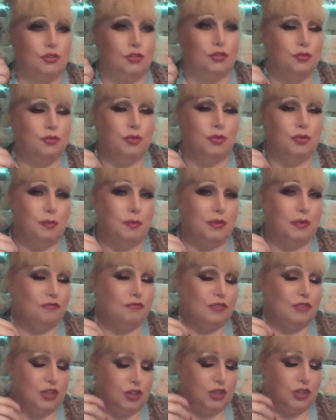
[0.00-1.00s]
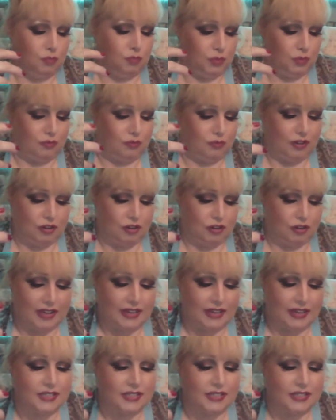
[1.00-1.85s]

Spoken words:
you will regret.